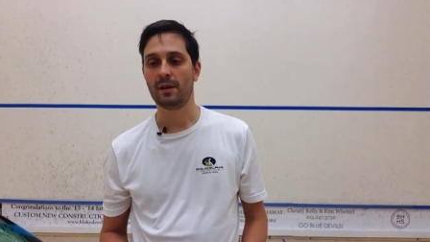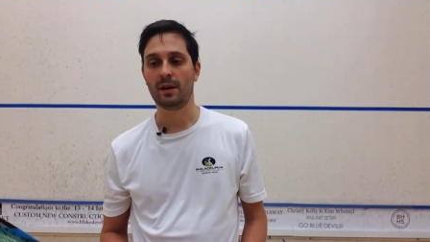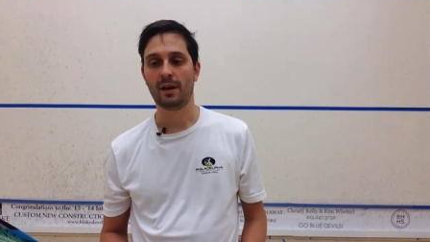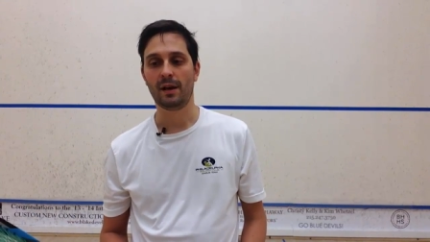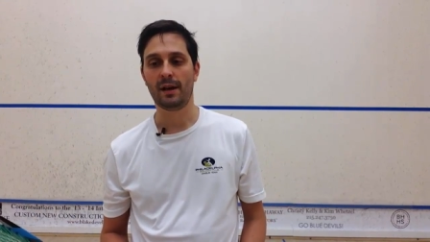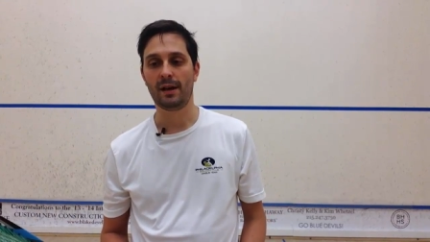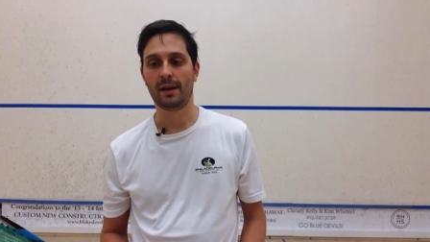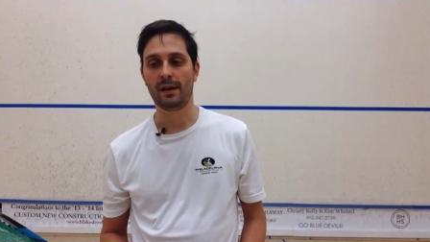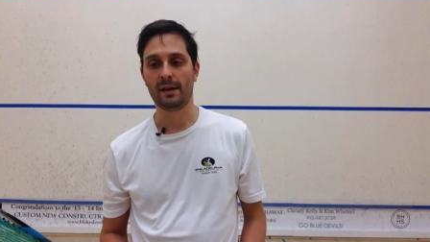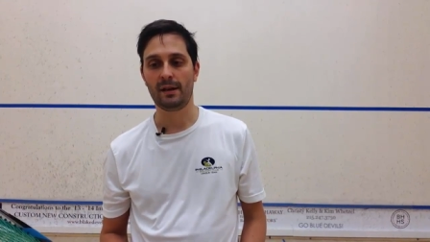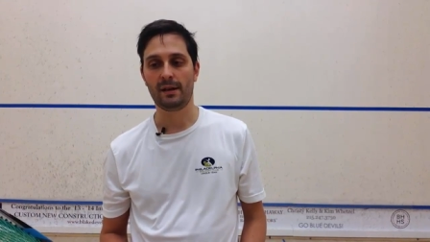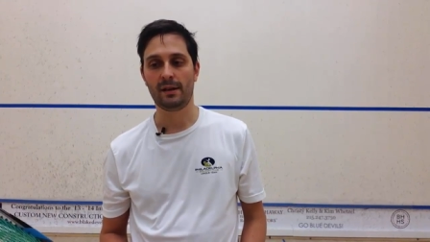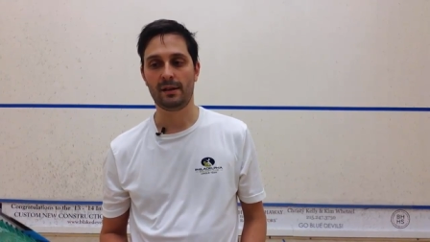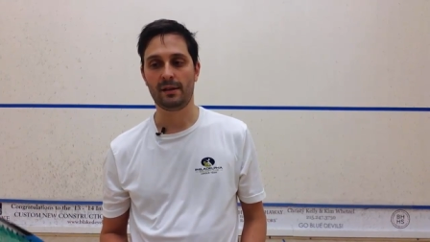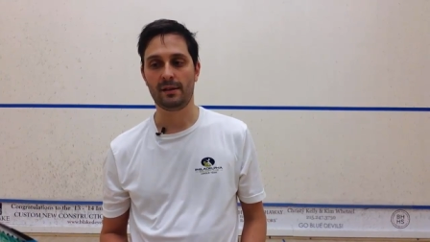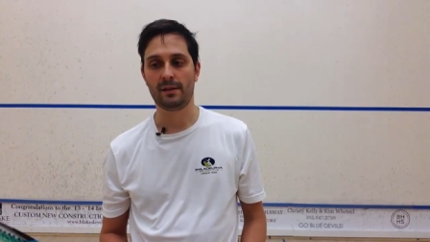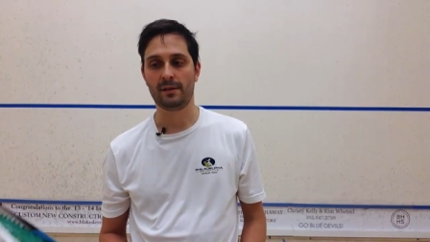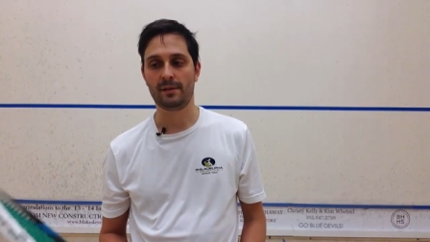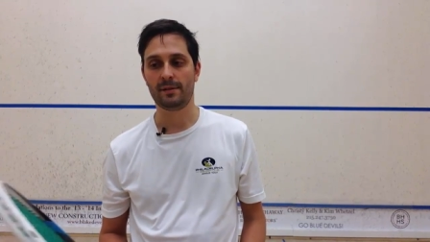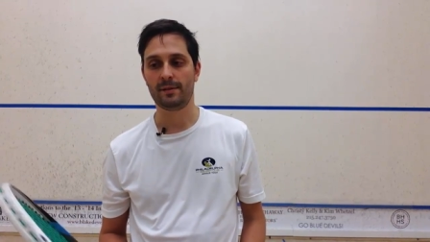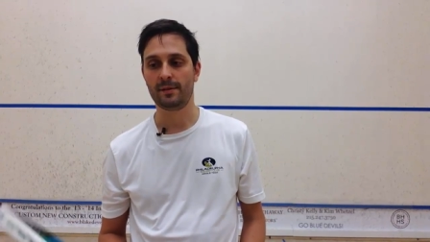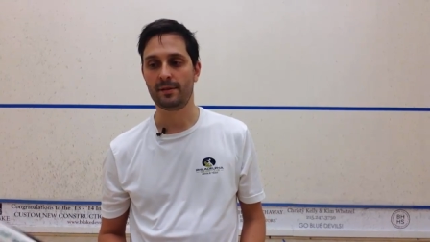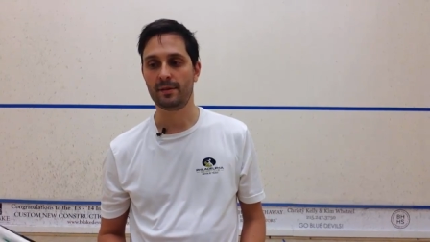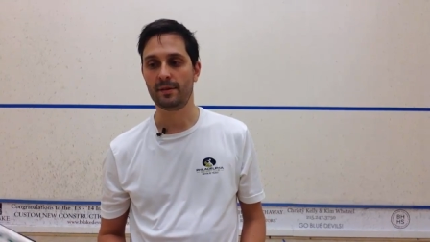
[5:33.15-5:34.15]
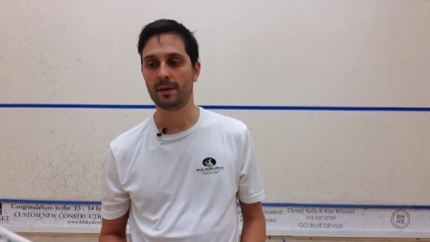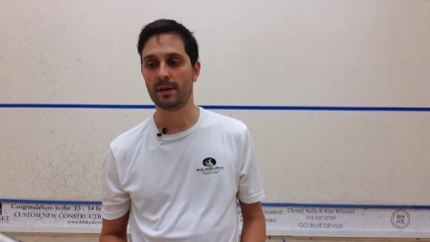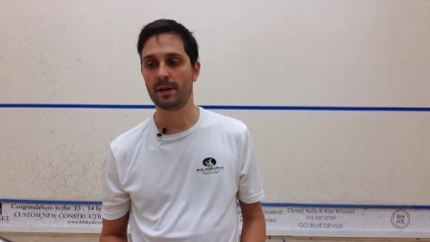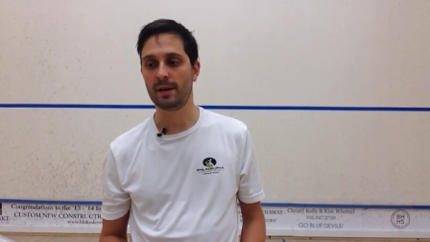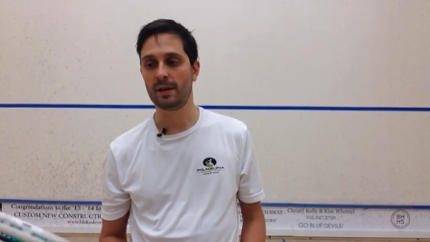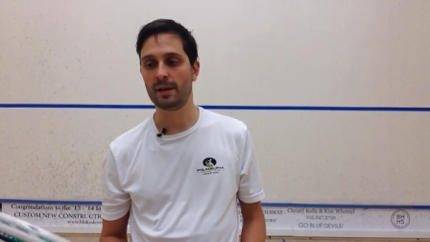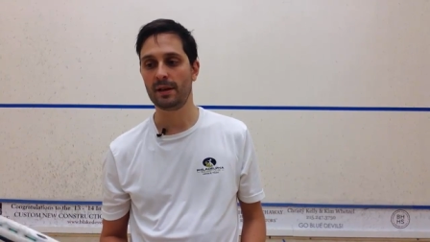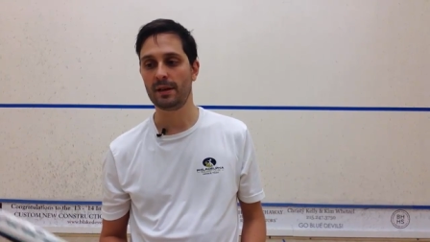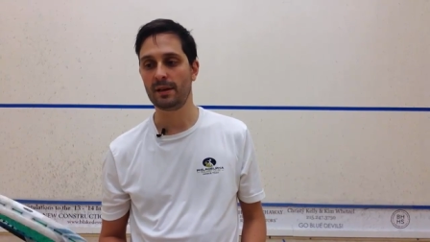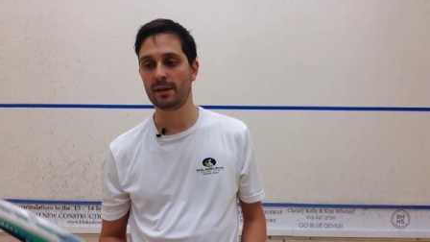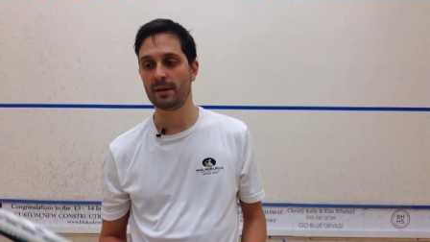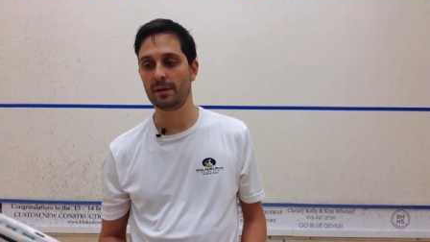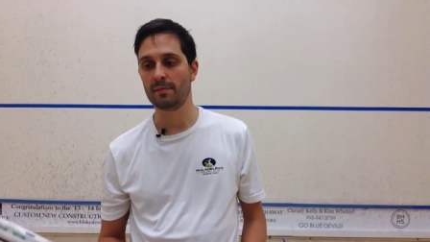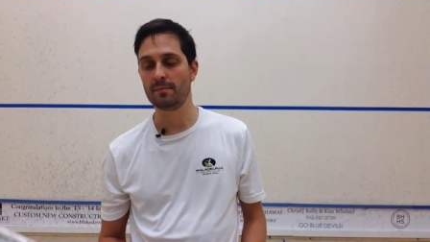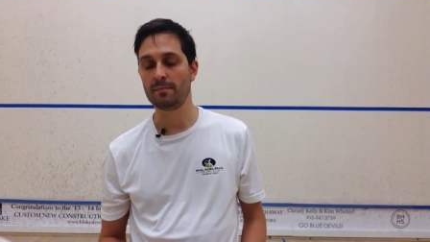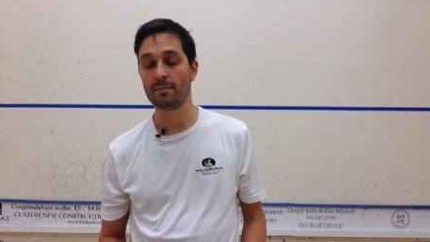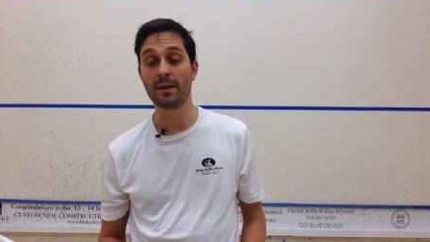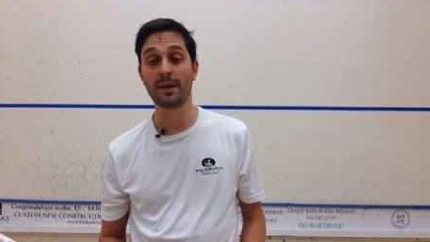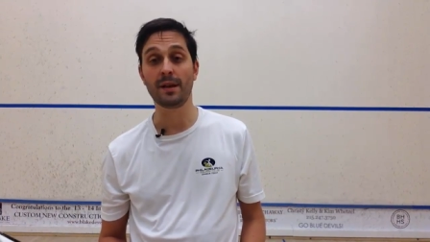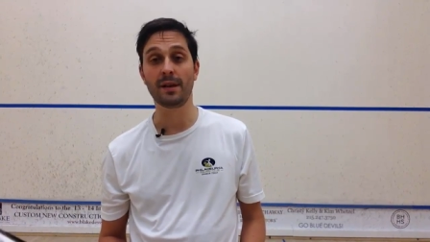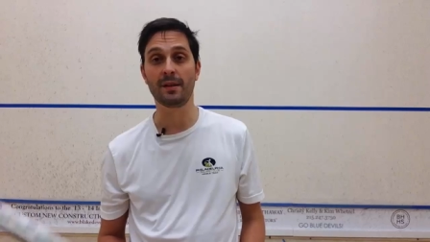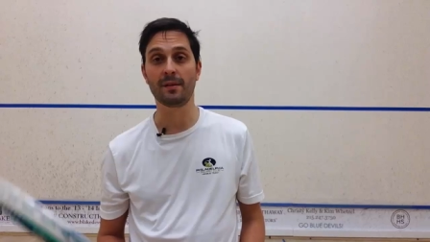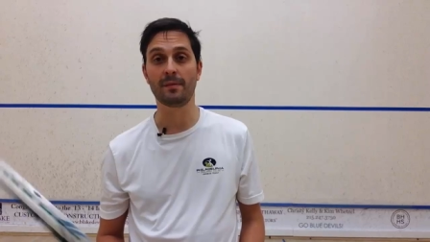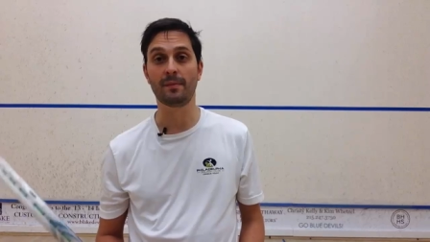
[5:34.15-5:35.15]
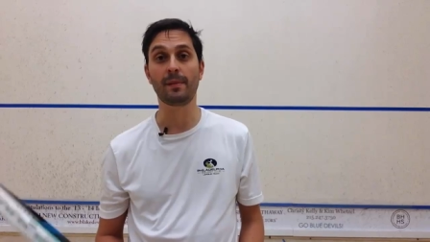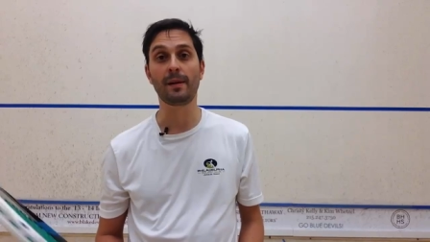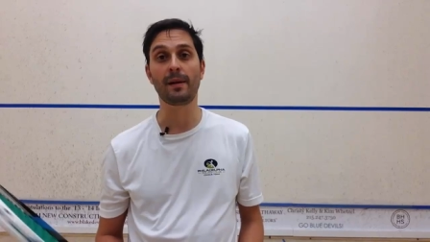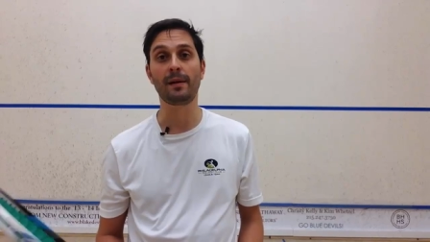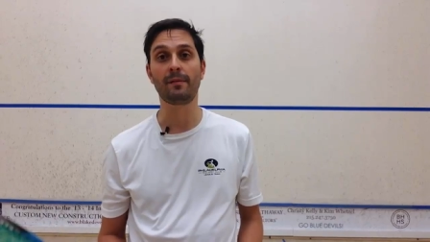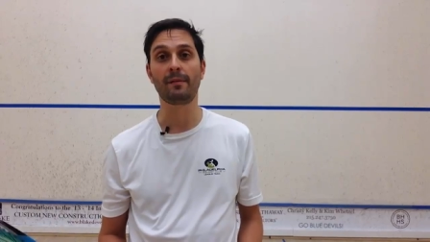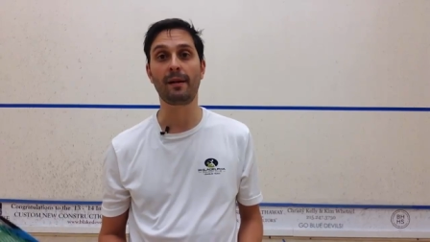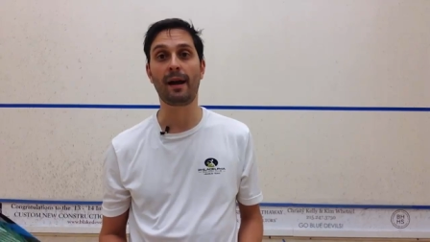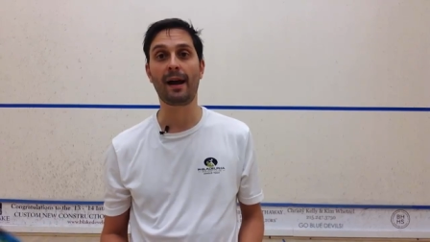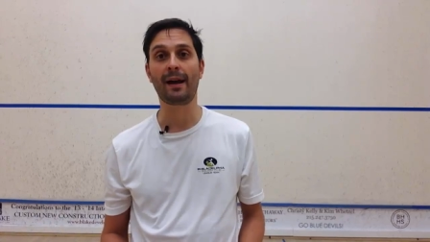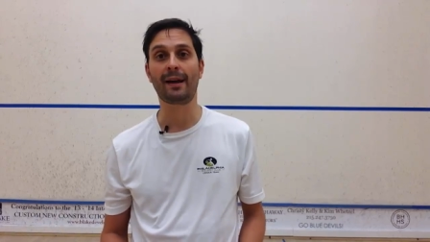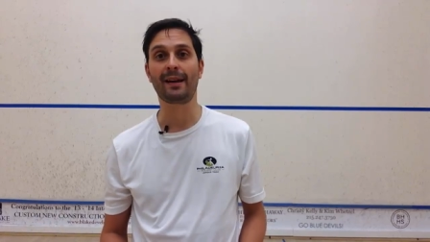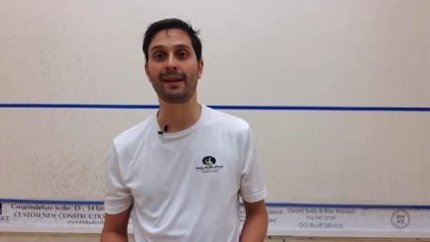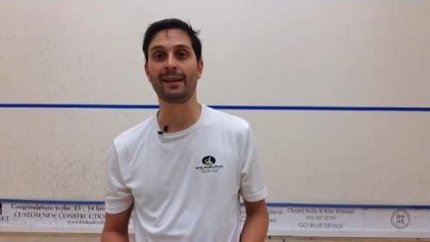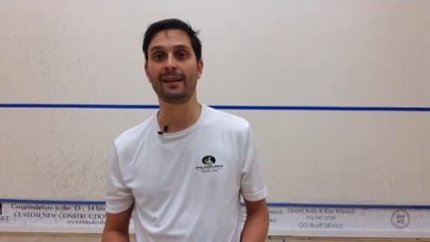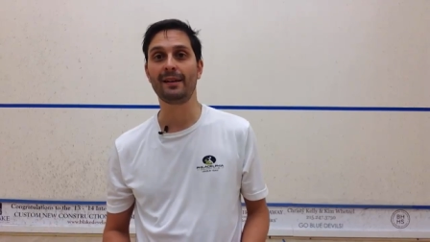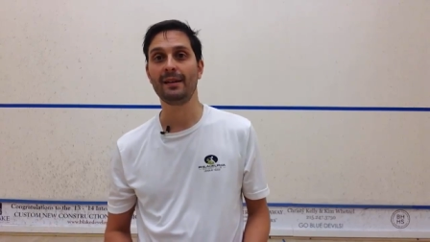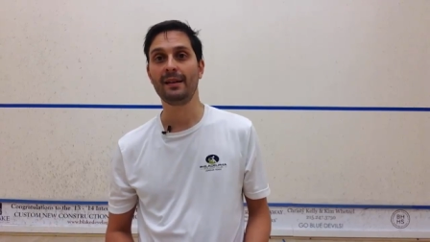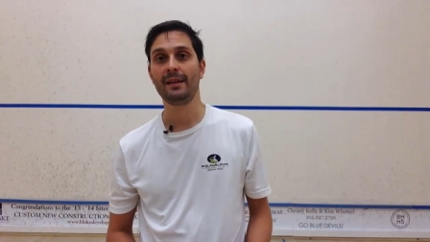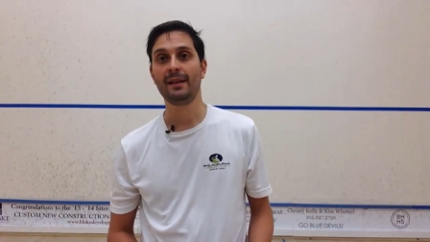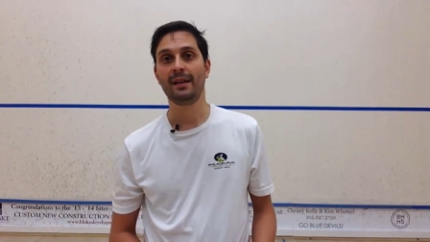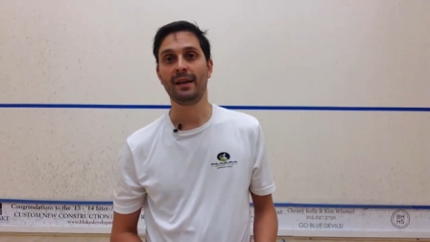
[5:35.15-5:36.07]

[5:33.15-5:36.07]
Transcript: uh, you know, medium weight racket.